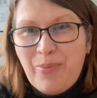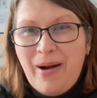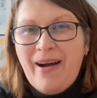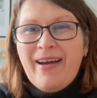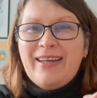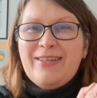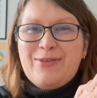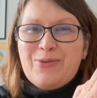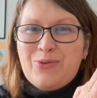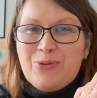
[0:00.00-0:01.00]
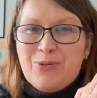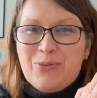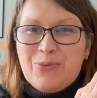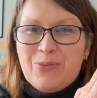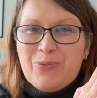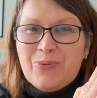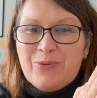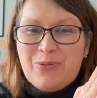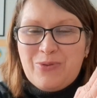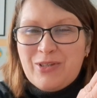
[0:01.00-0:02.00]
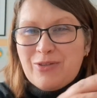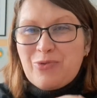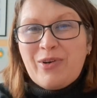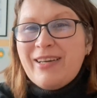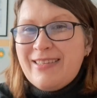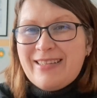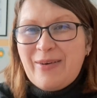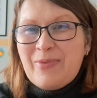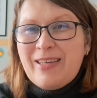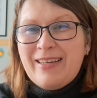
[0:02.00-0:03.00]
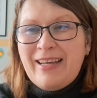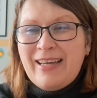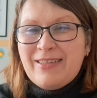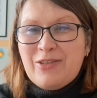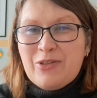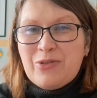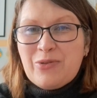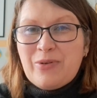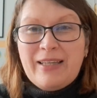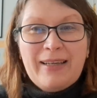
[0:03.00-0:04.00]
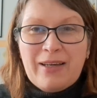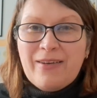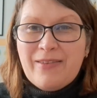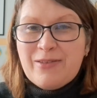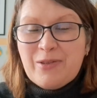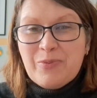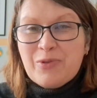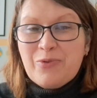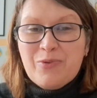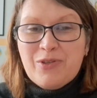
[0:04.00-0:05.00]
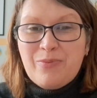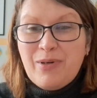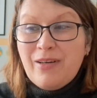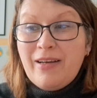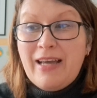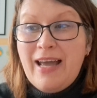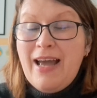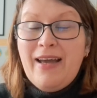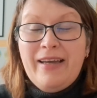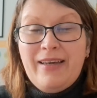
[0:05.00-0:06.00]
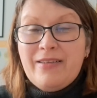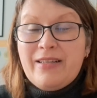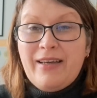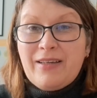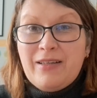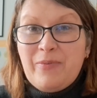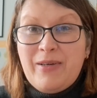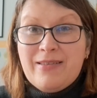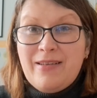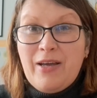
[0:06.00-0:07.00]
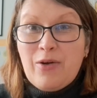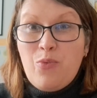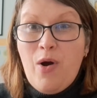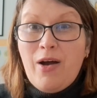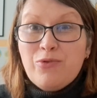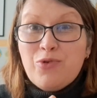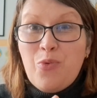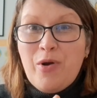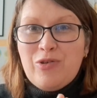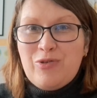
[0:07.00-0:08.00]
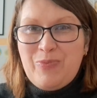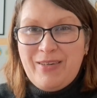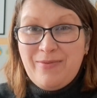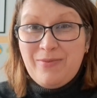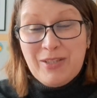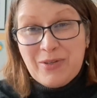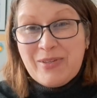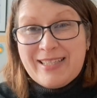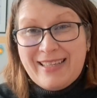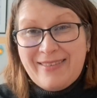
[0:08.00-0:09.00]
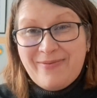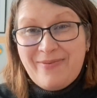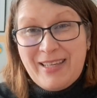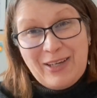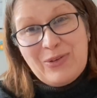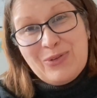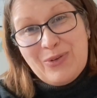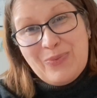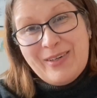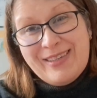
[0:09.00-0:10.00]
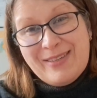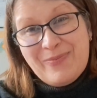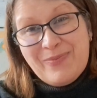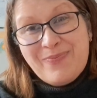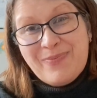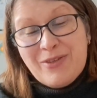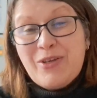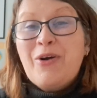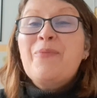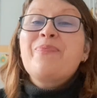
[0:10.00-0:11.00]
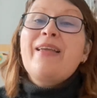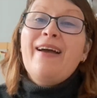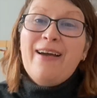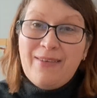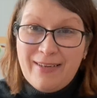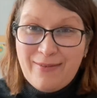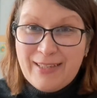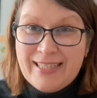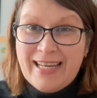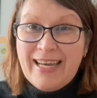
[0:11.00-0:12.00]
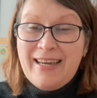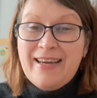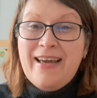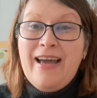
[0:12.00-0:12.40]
by to just write something and just to click on the subscription button. It's like, it means like, wow, so much to me. Seriously, thank you so much. So have a lovely day.